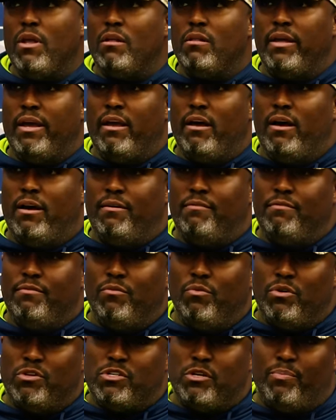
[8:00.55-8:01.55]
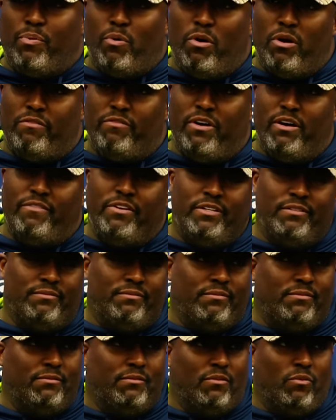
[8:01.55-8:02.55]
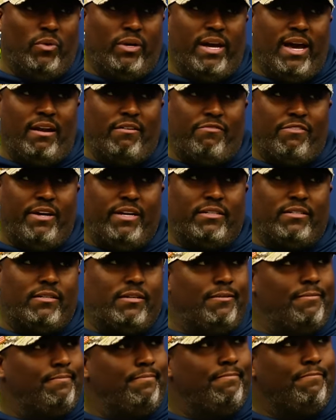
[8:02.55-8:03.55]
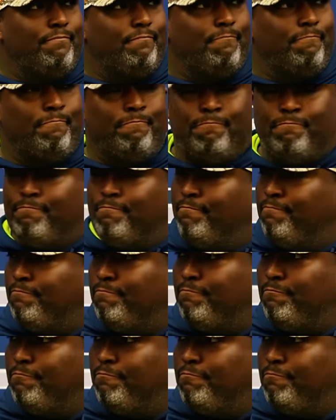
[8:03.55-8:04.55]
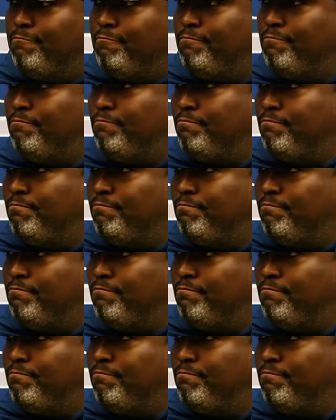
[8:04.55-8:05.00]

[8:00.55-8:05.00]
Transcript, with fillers: they uh, were supportive of it, and we got it fixed. The way you guys have been able to get